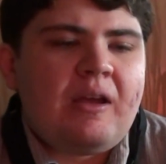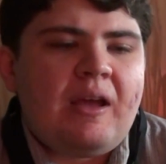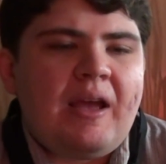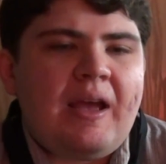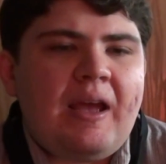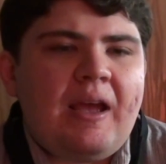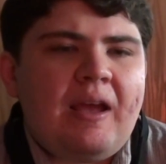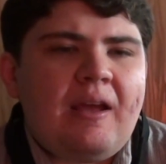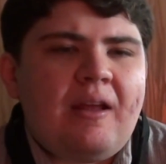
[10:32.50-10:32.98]

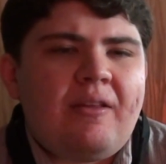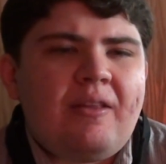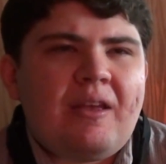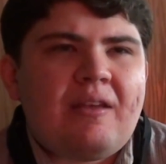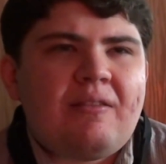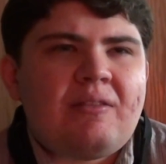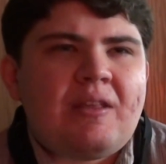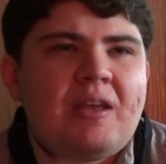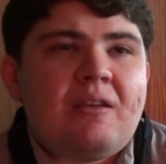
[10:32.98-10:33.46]
And
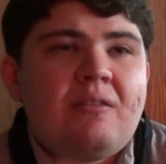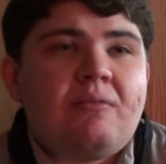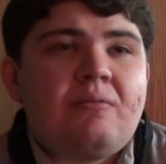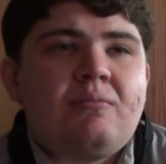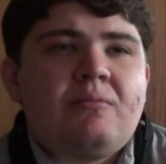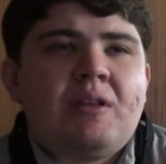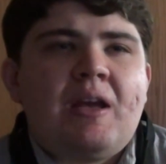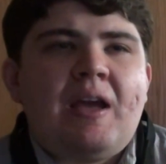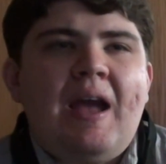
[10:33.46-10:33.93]

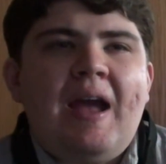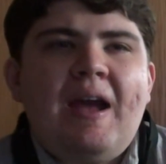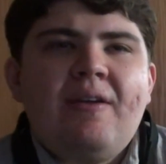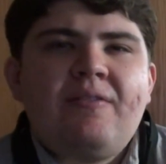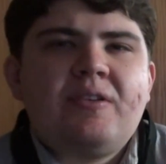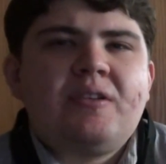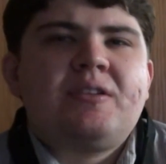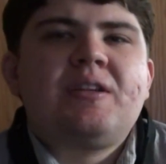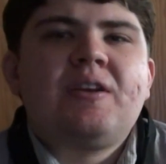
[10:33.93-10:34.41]
they
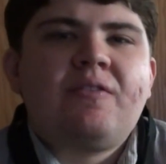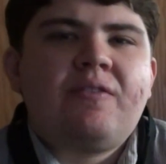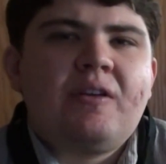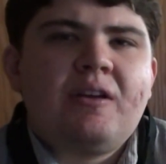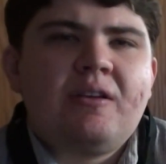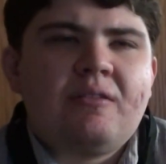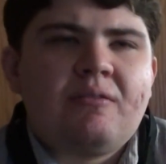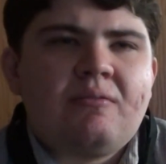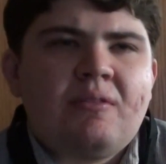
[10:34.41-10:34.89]
have a
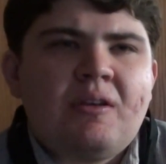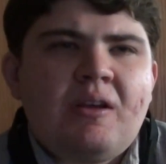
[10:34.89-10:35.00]
different